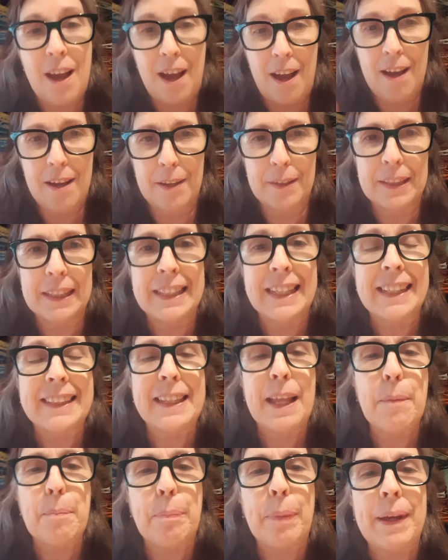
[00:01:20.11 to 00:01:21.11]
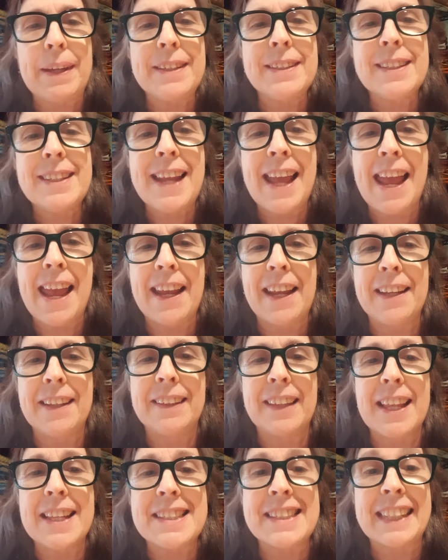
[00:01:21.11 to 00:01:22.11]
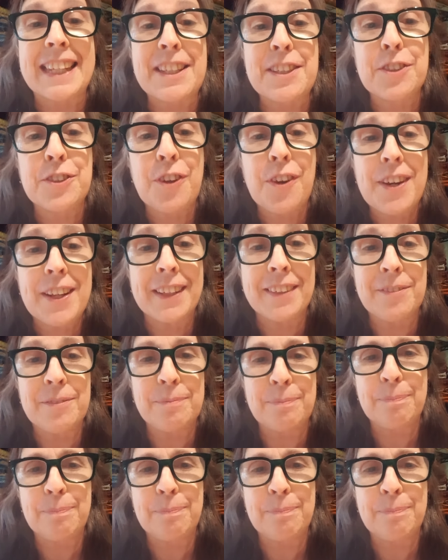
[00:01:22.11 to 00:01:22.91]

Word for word: Uh, click that button and let's get started.